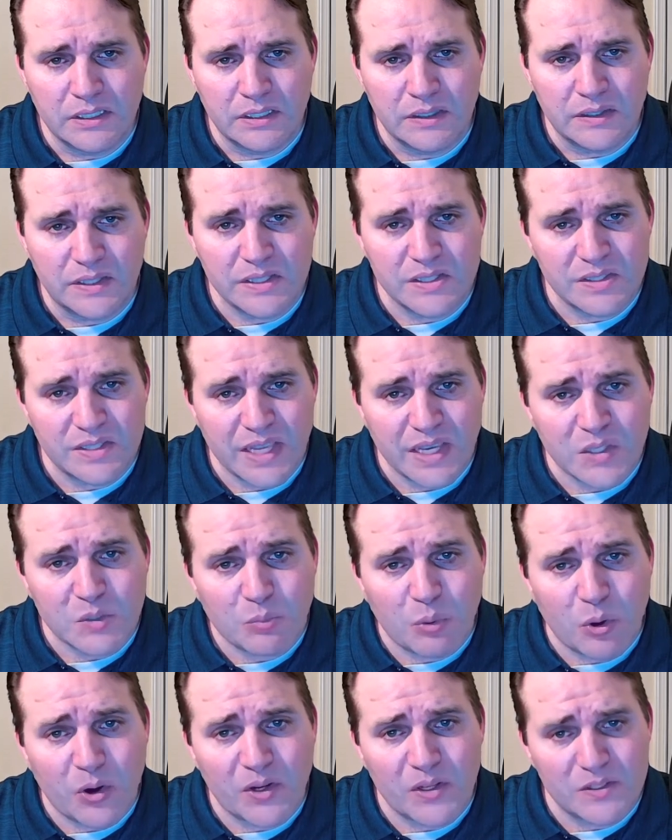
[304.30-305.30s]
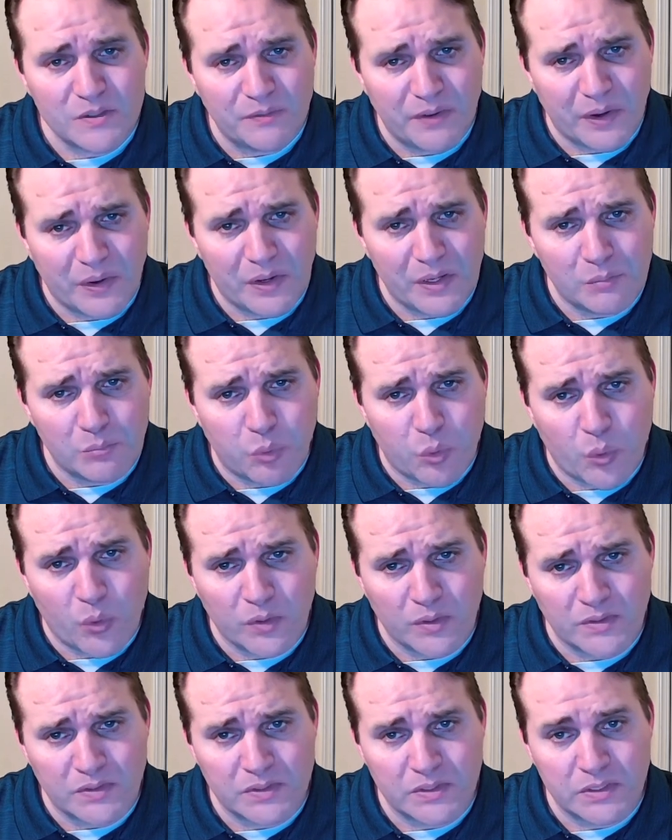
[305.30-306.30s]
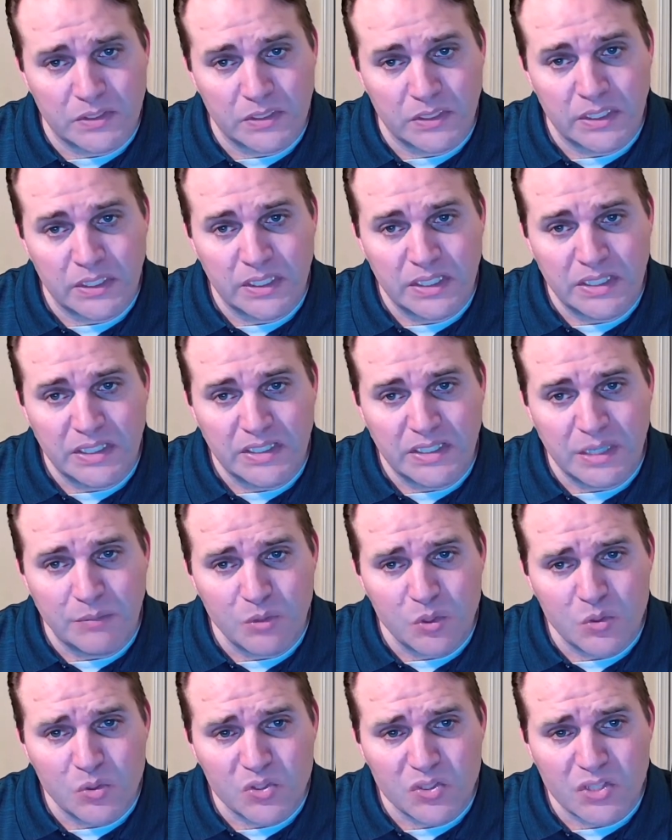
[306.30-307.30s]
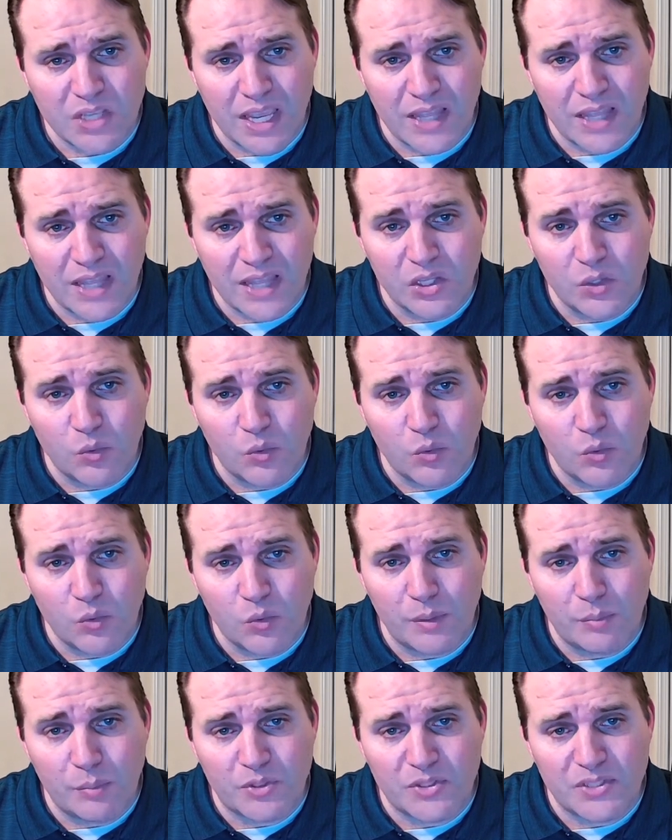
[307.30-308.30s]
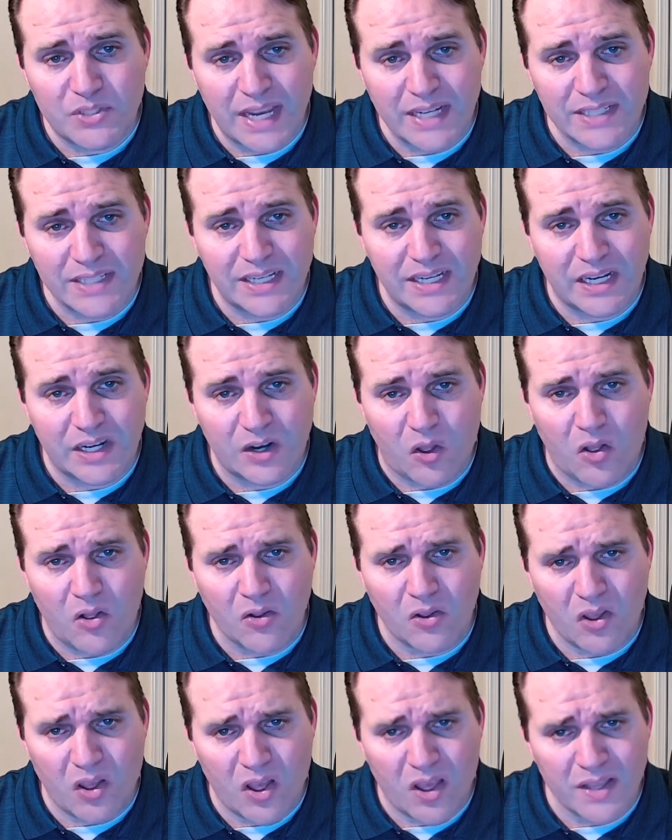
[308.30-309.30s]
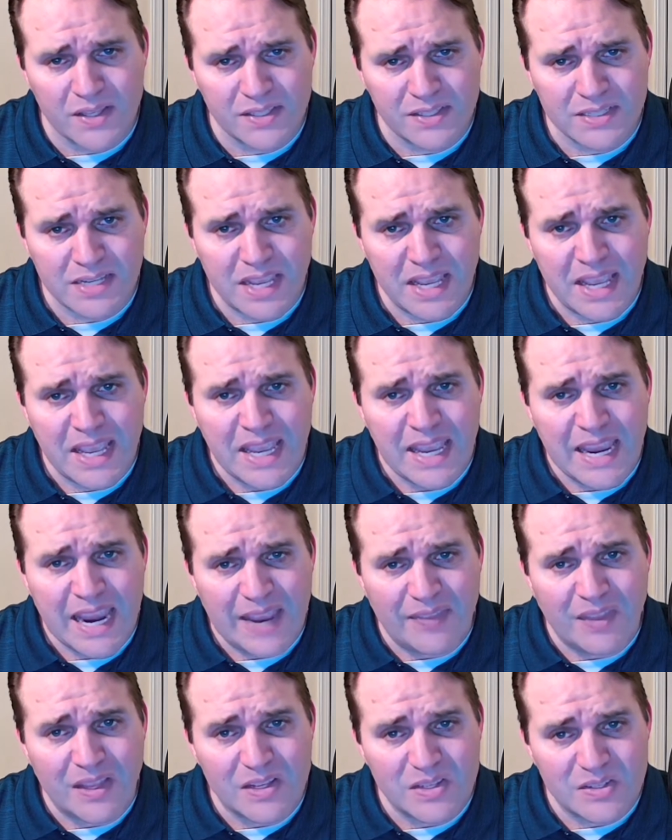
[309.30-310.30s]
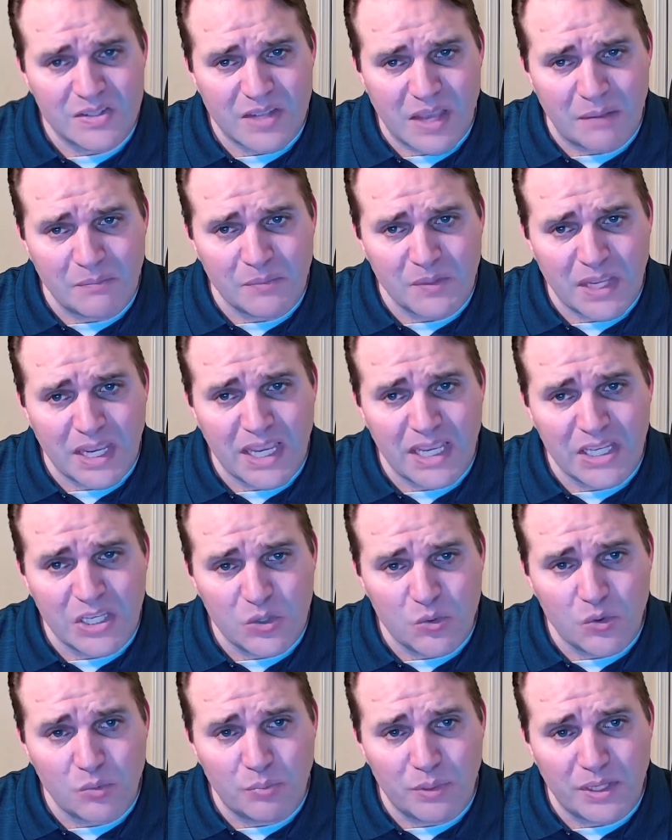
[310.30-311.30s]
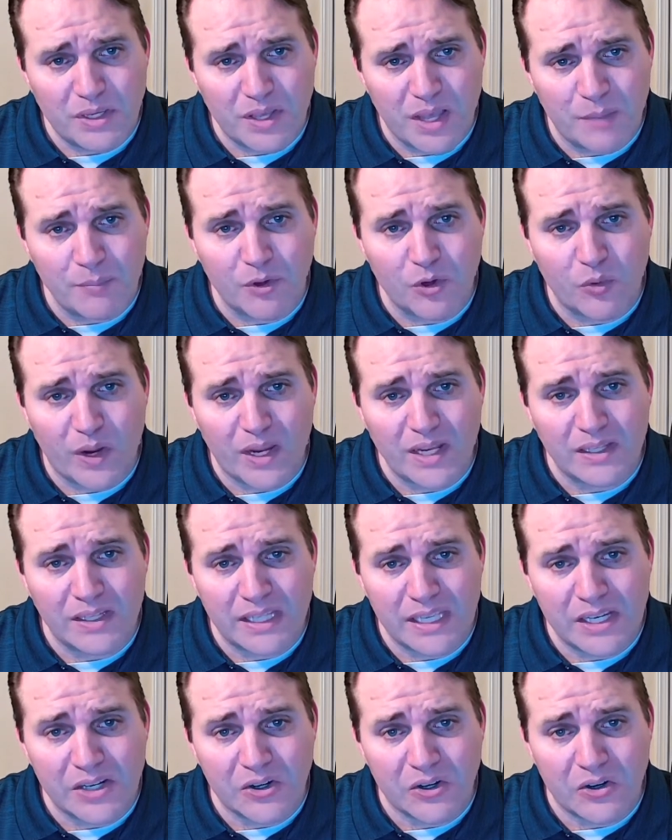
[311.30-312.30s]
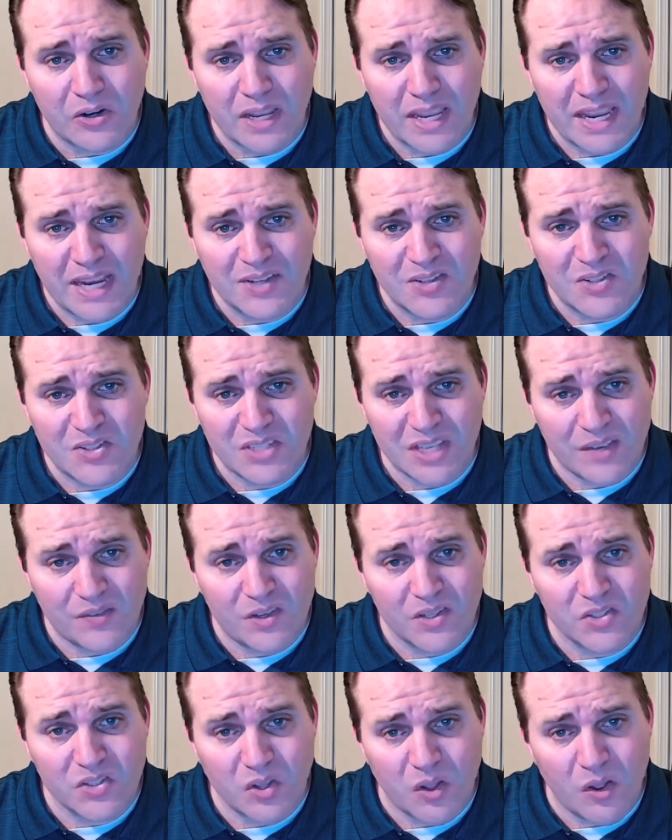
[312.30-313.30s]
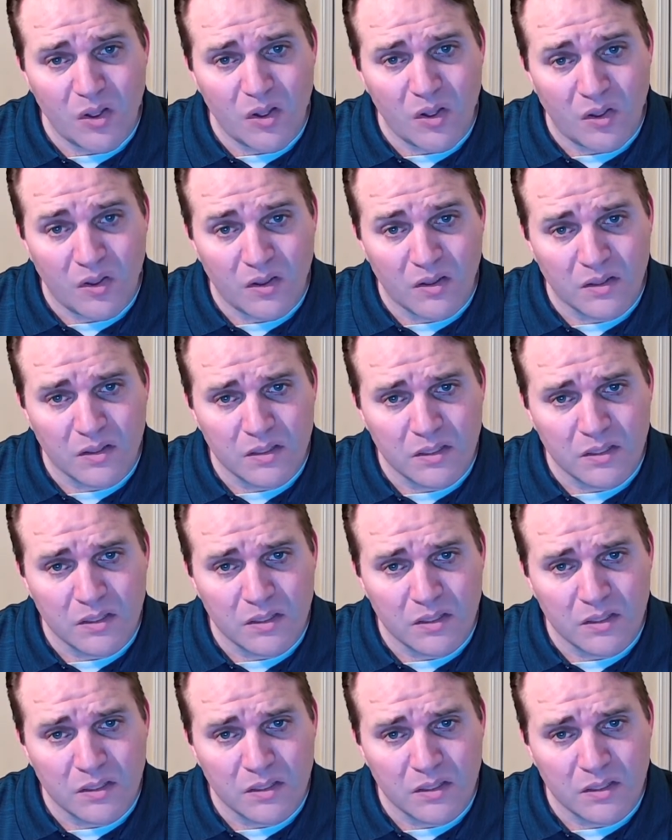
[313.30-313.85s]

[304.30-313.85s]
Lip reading: This next part is very important. Nimue said that you were to be protected at all costs and that someday you would become a great leader and save us all.